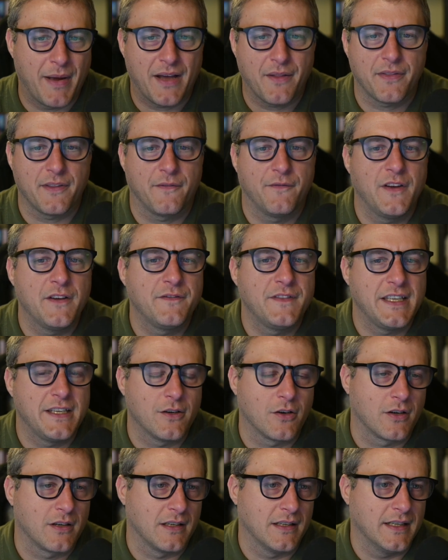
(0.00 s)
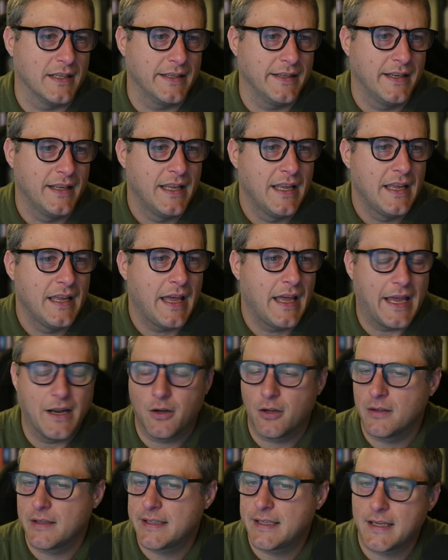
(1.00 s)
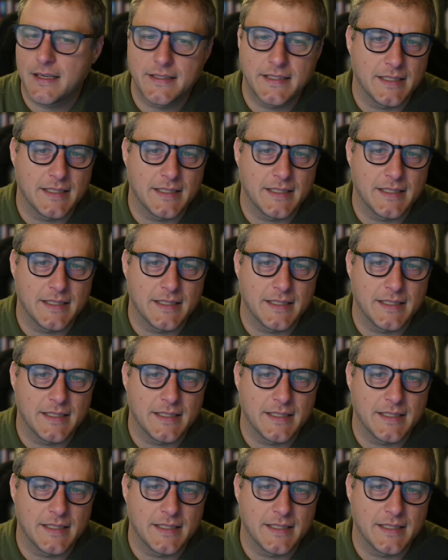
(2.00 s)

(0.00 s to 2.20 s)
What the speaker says: the 50-yard line, and all it does is